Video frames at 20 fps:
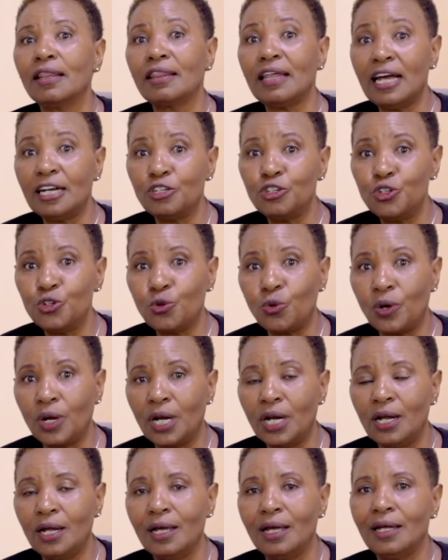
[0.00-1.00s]
3
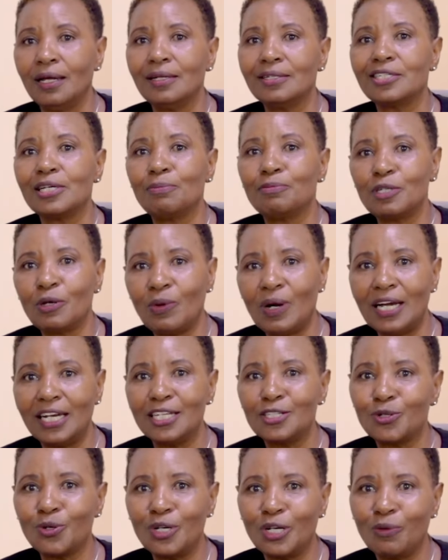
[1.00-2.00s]
John chapter
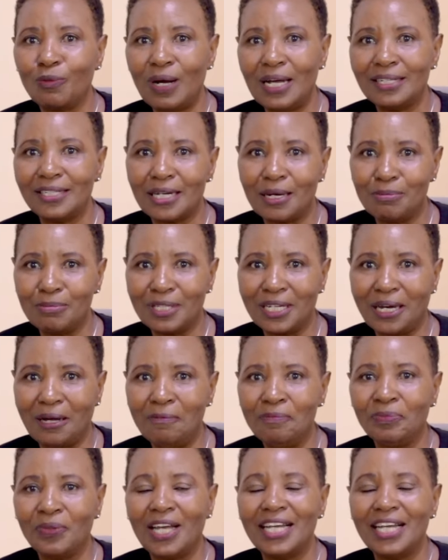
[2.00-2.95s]
1, it's only one chapter,